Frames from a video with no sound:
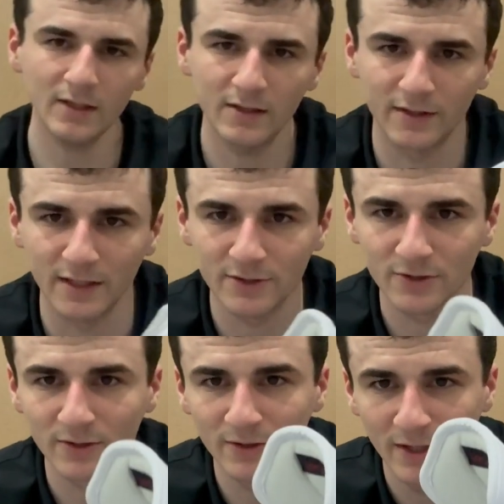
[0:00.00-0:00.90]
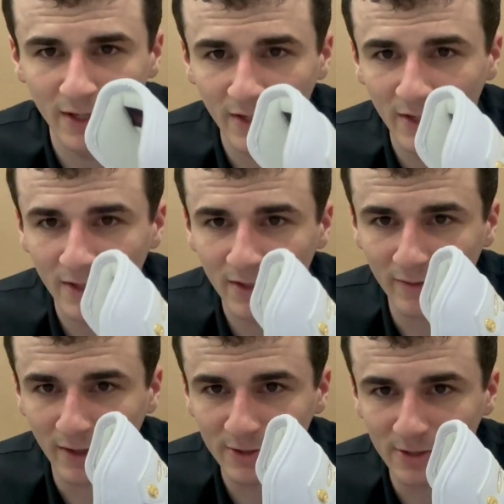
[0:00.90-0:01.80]
On the insole, you
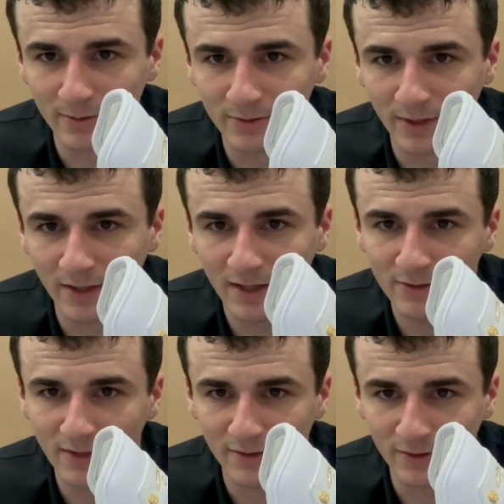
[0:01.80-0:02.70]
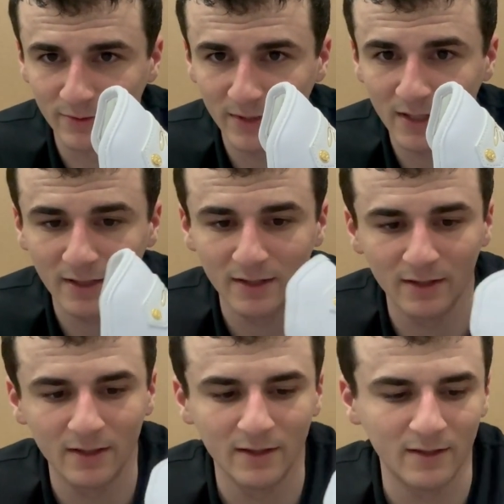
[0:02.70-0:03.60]
have October 29, 2003.
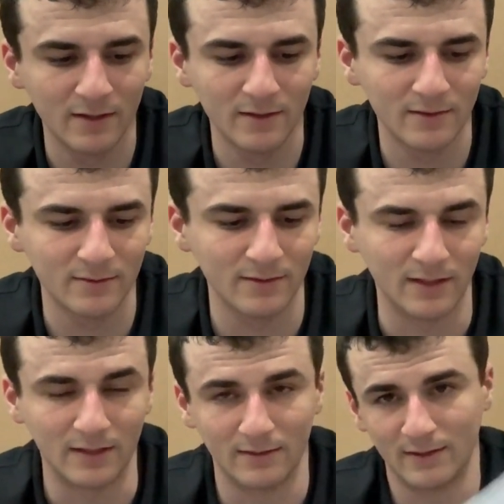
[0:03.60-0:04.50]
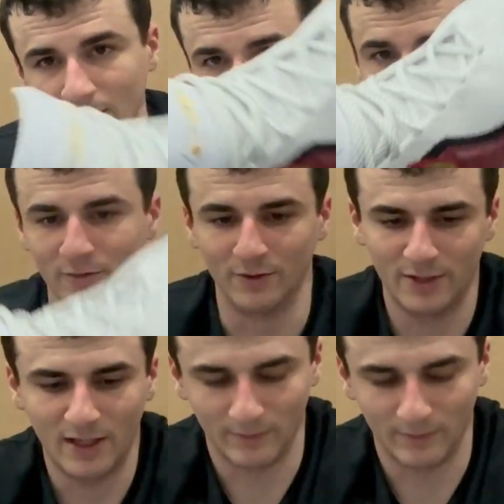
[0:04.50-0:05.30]
I think that was the first game.